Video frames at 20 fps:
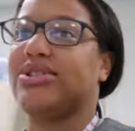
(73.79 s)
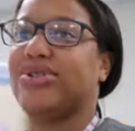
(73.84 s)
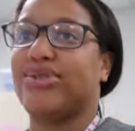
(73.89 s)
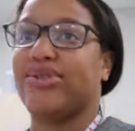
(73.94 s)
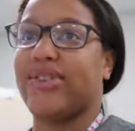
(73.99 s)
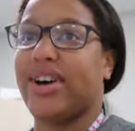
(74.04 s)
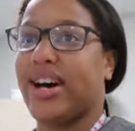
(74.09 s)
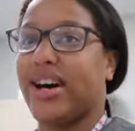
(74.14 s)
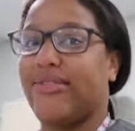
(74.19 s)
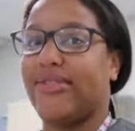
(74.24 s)

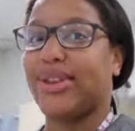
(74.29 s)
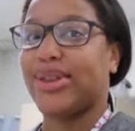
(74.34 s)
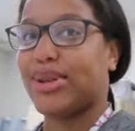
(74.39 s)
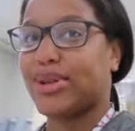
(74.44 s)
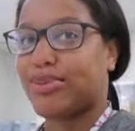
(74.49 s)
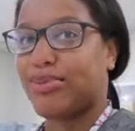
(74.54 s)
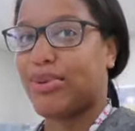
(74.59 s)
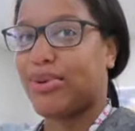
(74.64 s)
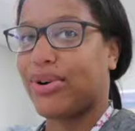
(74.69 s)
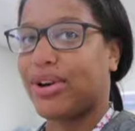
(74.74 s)
survive at
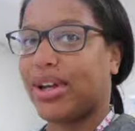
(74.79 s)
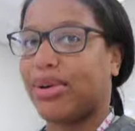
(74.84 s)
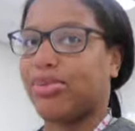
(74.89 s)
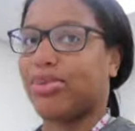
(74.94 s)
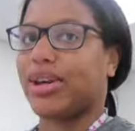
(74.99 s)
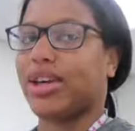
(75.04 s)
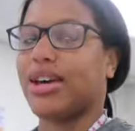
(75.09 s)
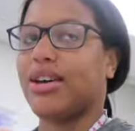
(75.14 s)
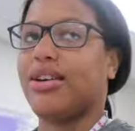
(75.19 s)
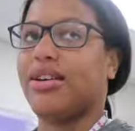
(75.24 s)
this point
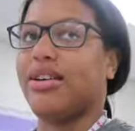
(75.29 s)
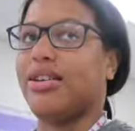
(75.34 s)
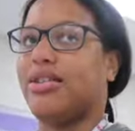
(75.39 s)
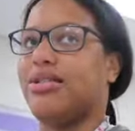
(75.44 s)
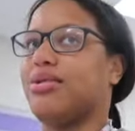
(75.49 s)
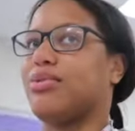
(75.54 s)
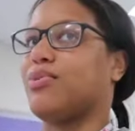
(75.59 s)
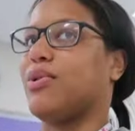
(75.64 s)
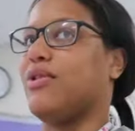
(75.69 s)
because